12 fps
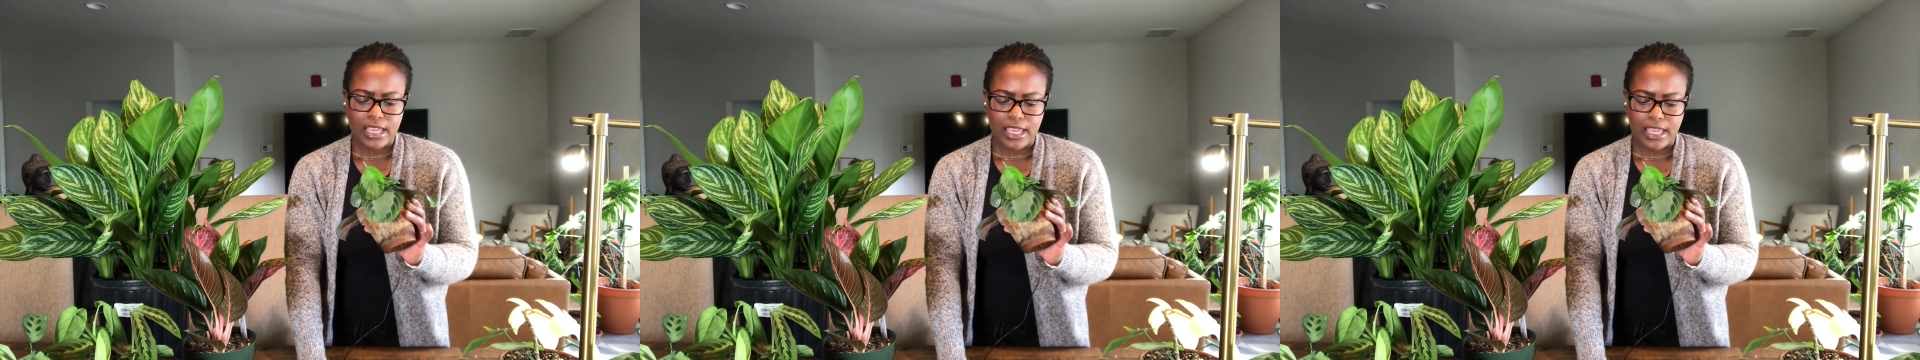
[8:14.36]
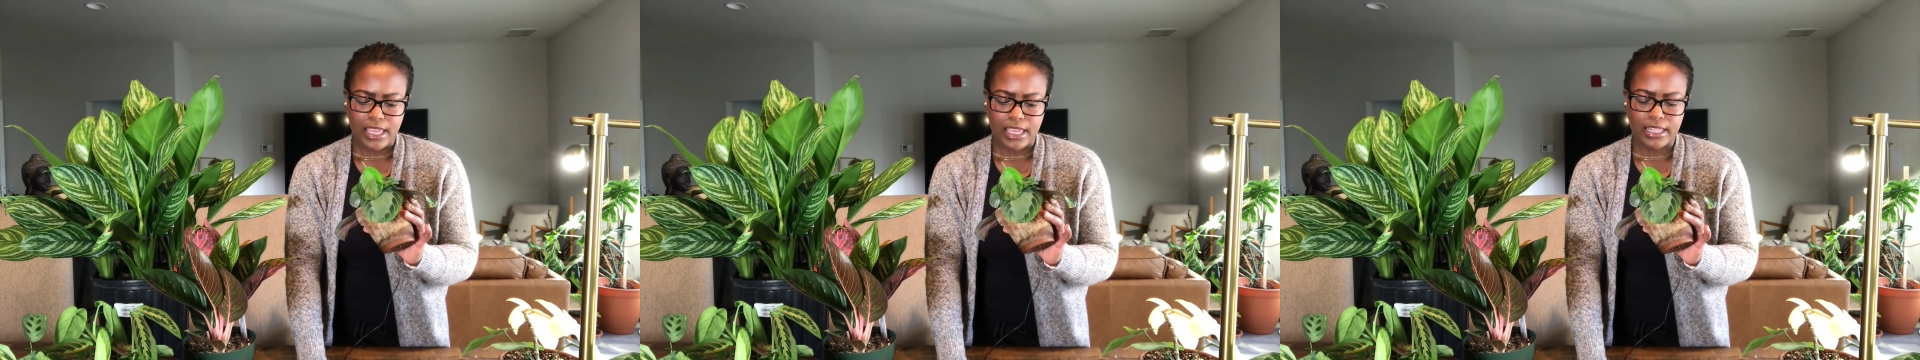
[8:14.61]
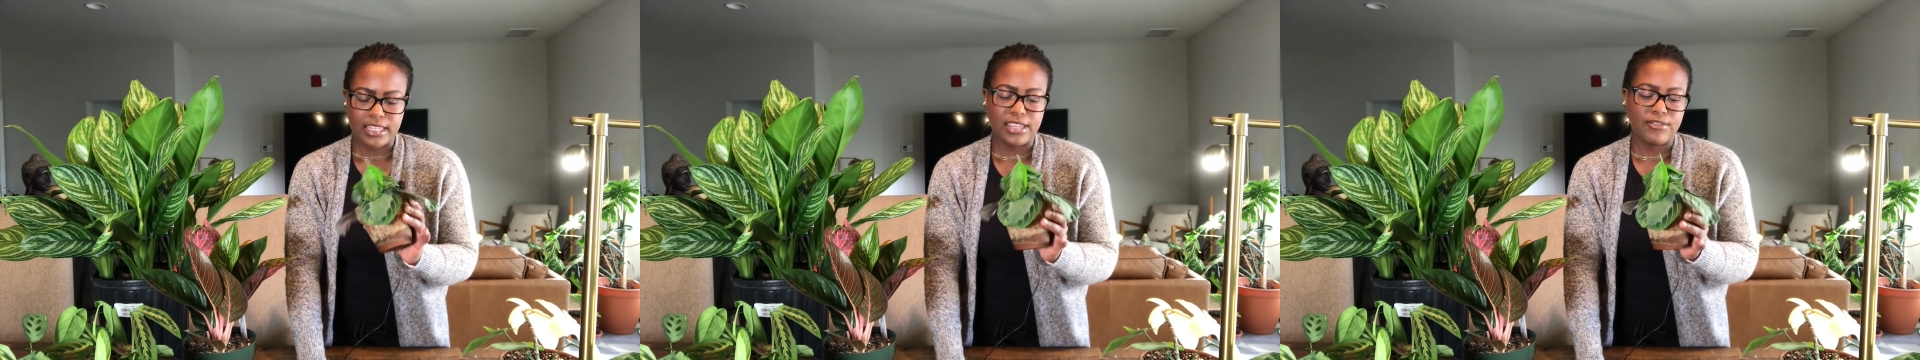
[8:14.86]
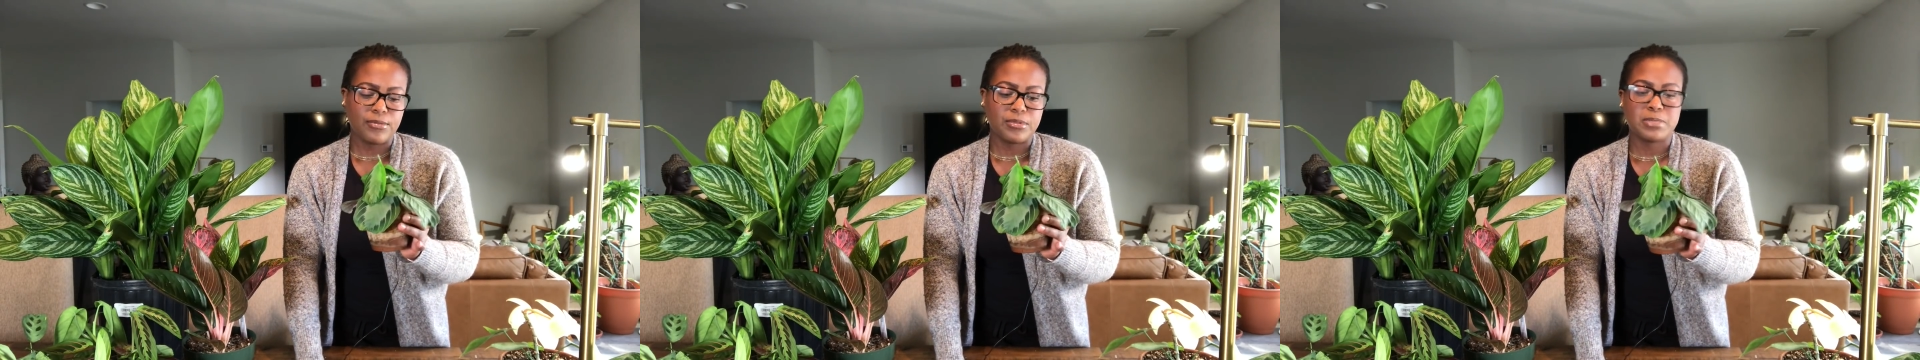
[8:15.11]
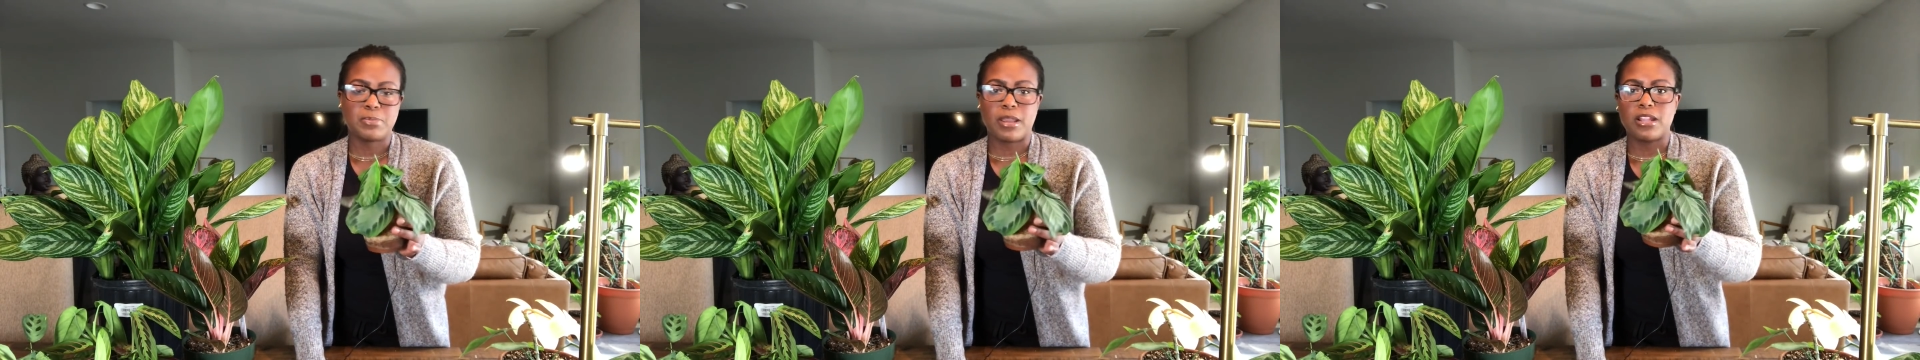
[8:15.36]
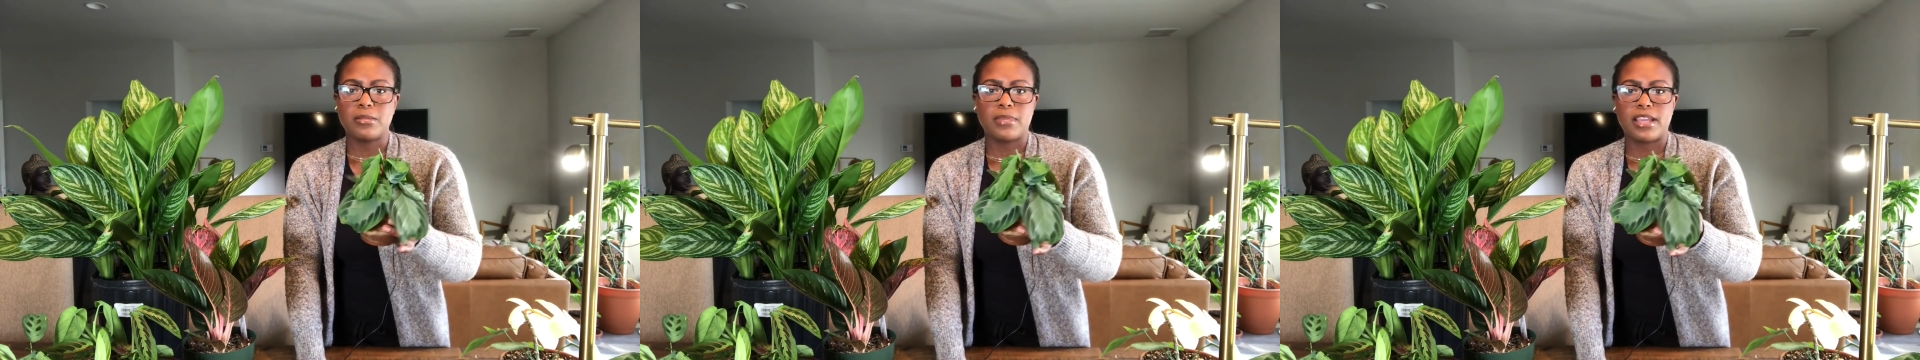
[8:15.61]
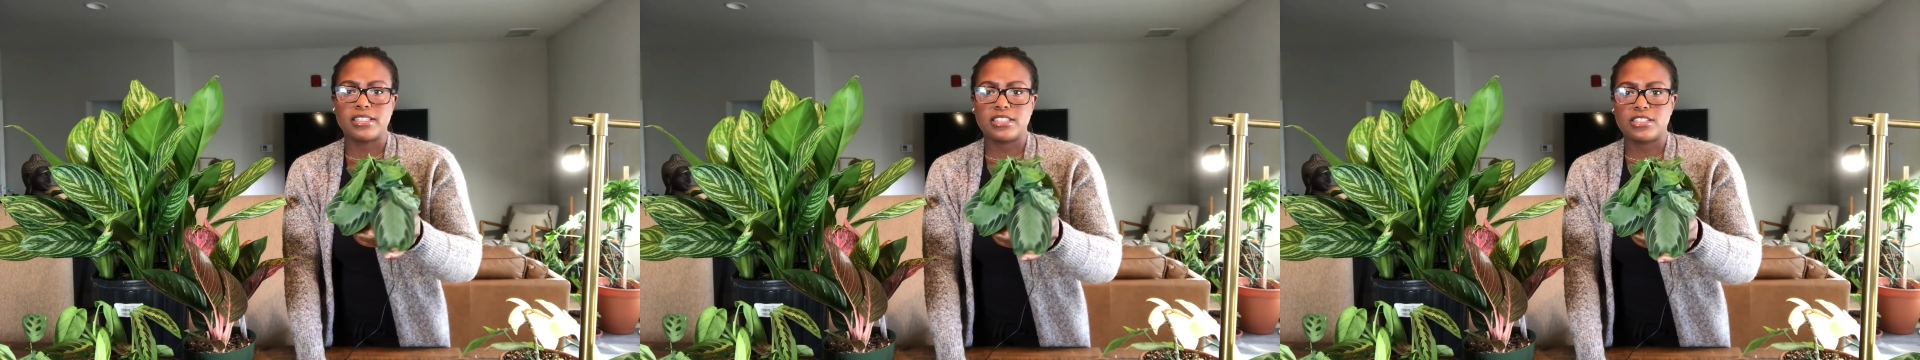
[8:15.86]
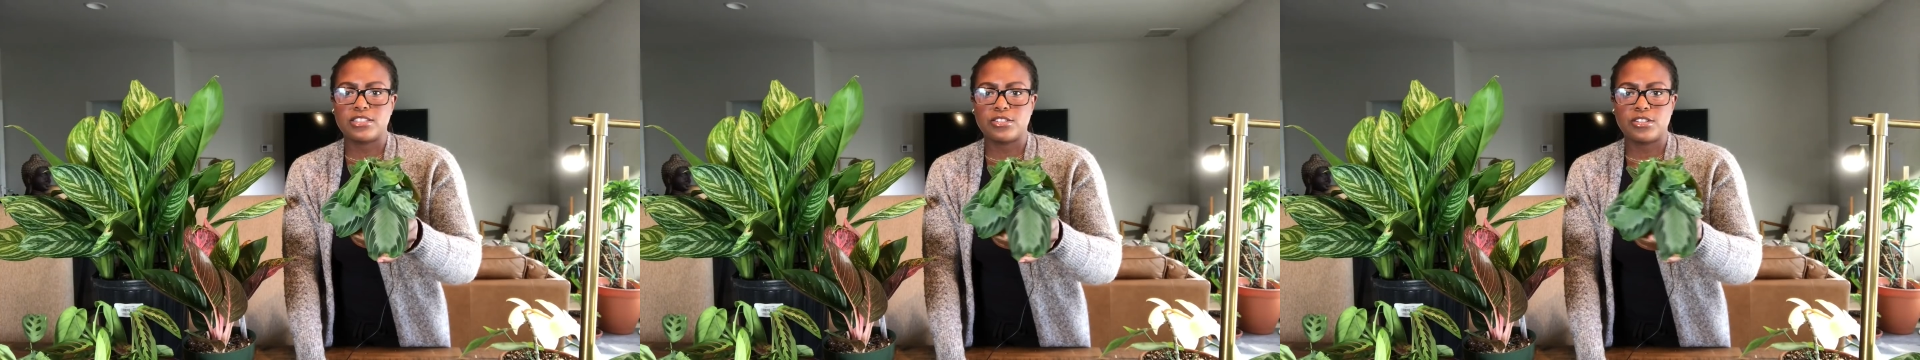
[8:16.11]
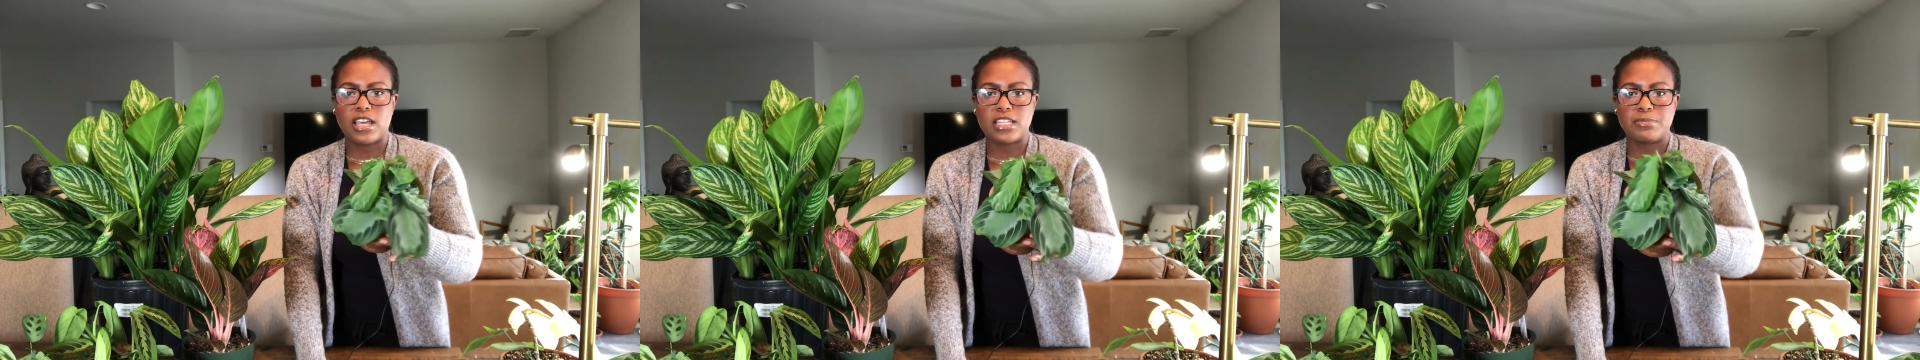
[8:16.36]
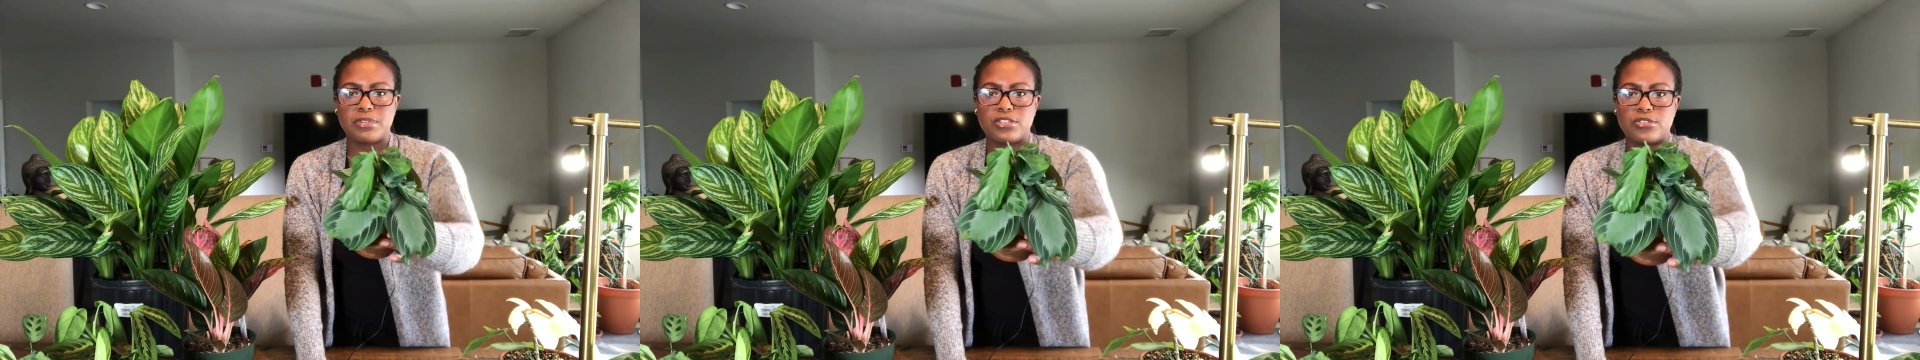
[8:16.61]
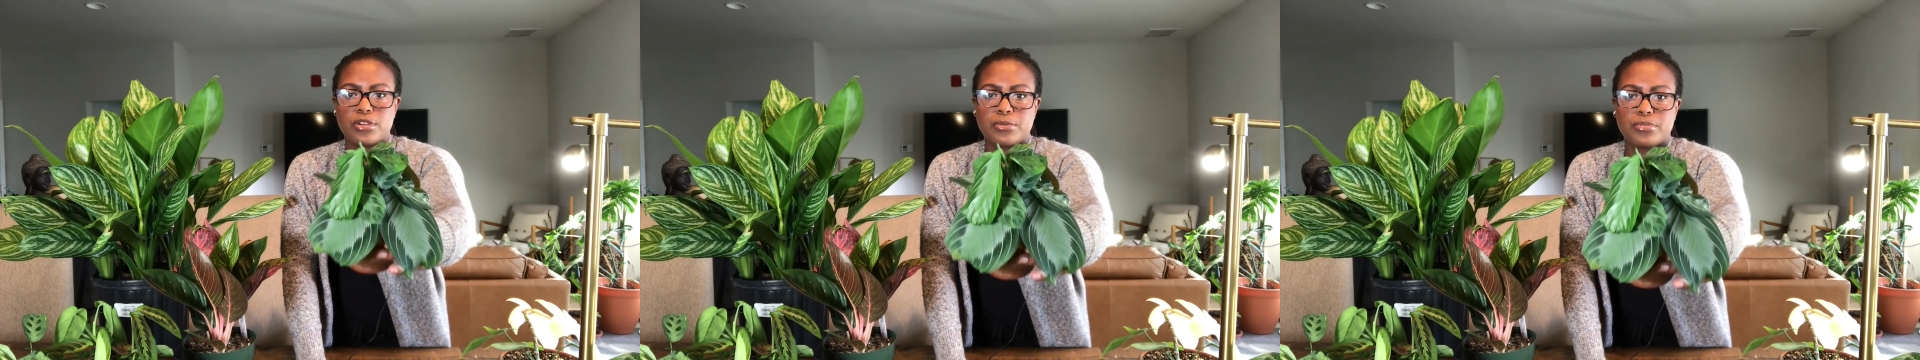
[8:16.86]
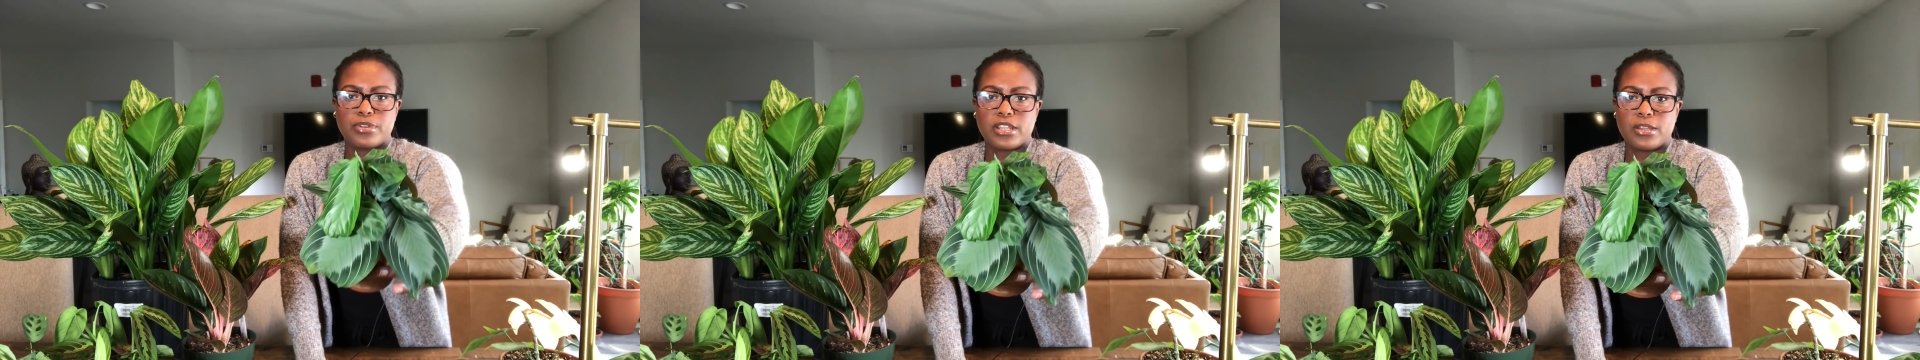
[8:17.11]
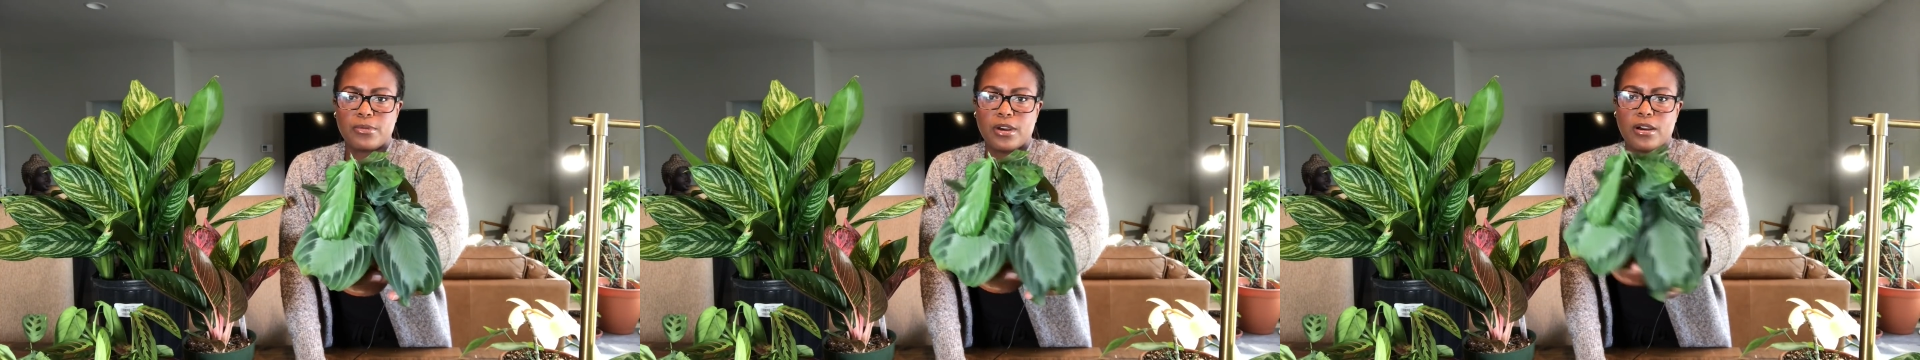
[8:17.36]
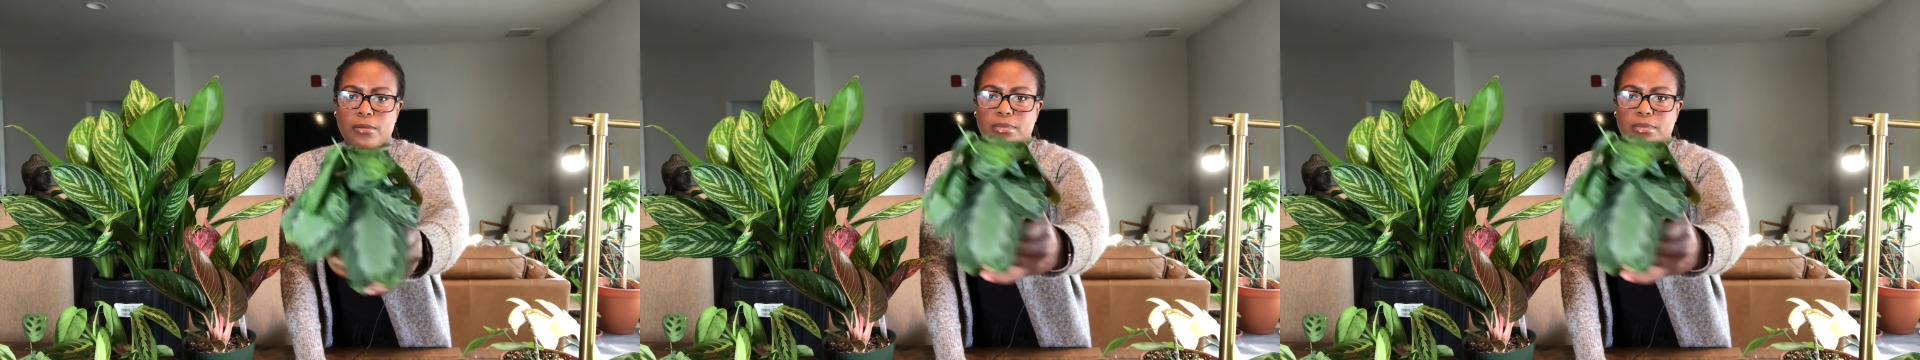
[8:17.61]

and even with spider mites, it still has been doing pretty well.